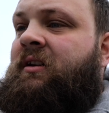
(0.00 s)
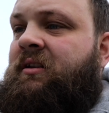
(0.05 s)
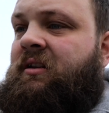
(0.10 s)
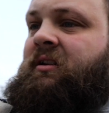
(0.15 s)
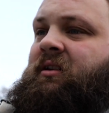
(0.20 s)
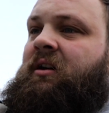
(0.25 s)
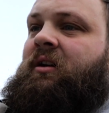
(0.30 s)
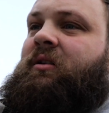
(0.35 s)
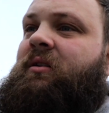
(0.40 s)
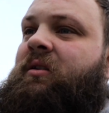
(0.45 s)
You
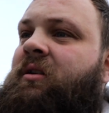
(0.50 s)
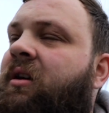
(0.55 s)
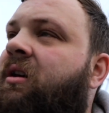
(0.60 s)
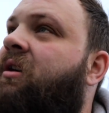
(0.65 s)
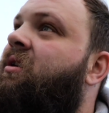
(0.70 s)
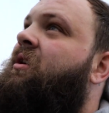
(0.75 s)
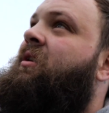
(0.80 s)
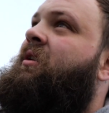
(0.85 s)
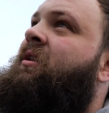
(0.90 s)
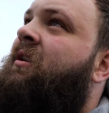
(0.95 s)
know,
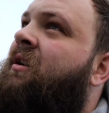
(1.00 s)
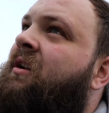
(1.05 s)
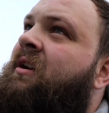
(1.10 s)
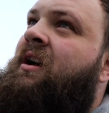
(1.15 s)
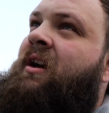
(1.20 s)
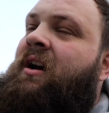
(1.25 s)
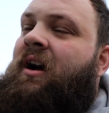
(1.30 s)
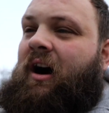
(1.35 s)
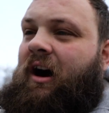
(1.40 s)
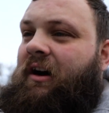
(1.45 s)

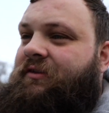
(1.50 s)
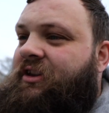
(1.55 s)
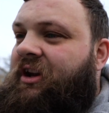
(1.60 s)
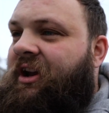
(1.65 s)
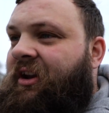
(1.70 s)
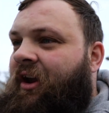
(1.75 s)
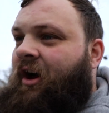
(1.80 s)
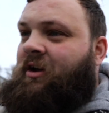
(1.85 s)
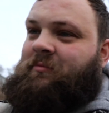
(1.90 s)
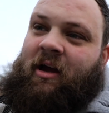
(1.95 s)
after the
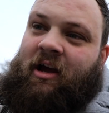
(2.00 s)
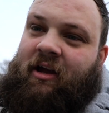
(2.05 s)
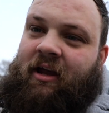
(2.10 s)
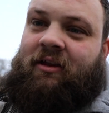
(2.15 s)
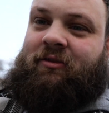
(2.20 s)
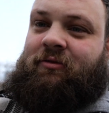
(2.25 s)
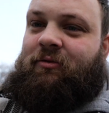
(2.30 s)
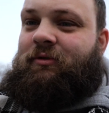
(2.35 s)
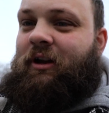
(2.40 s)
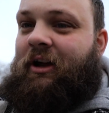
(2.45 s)
nightmare
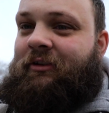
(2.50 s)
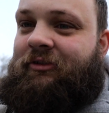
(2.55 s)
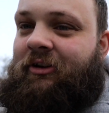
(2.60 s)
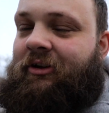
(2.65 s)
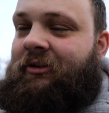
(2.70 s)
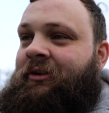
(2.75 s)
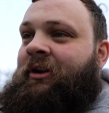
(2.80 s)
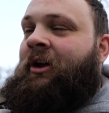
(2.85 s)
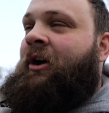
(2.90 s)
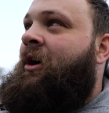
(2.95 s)
getting through
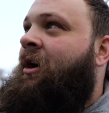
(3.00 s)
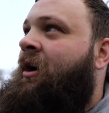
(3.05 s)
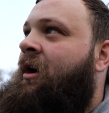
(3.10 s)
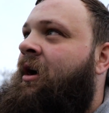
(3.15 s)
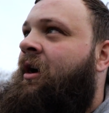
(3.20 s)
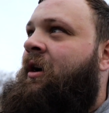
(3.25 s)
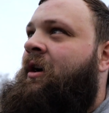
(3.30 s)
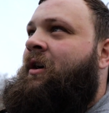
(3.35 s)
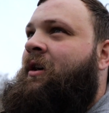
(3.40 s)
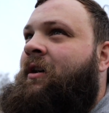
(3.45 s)
London,
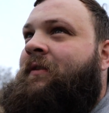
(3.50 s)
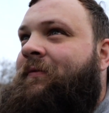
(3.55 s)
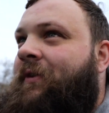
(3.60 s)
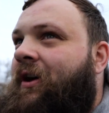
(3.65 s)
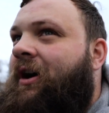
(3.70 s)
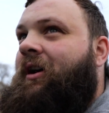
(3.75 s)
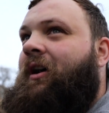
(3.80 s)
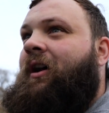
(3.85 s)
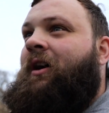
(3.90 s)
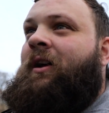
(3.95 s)

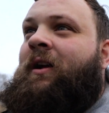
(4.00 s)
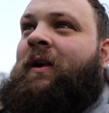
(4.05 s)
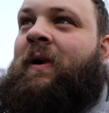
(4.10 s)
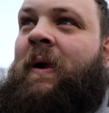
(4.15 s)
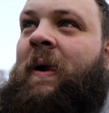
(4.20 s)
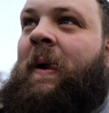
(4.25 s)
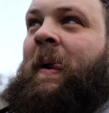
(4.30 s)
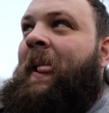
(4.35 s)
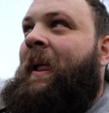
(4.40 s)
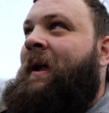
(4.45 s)
the
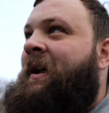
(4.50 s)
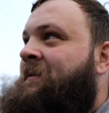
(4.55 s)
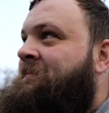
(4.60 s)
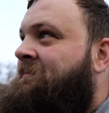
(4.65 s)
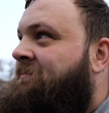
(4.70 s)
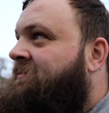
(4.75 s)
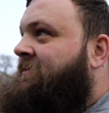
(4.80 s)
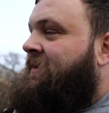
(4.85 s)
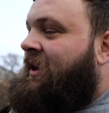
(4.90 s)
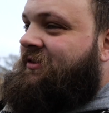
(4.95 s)

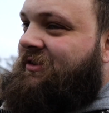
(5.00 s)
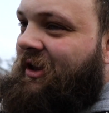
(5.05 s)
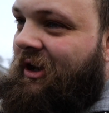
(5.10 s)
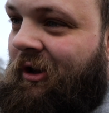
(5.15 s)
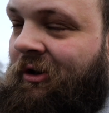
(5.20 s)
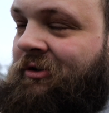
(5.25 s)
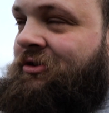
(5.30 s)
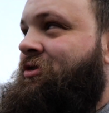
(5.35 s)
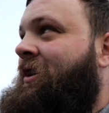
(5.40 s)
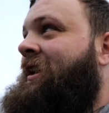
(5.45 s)

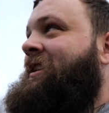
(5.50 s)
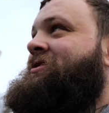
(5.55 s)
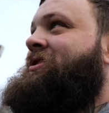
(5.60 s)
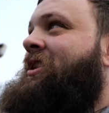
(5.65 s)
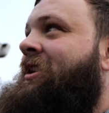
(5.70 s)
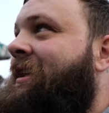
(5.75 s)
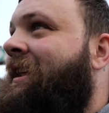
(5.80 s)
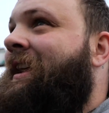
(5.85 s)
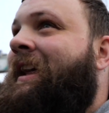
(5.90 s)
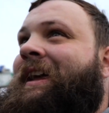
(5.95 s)
long train
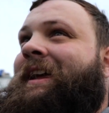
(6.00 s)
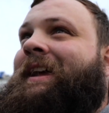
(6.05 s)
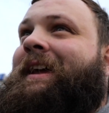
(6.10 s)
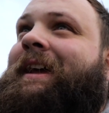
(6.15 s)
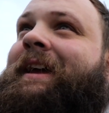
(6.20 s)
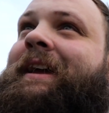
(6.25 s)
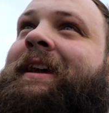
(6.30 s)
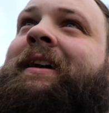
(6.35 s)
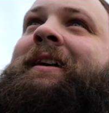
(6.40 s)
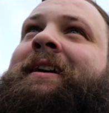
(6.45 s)
journey here,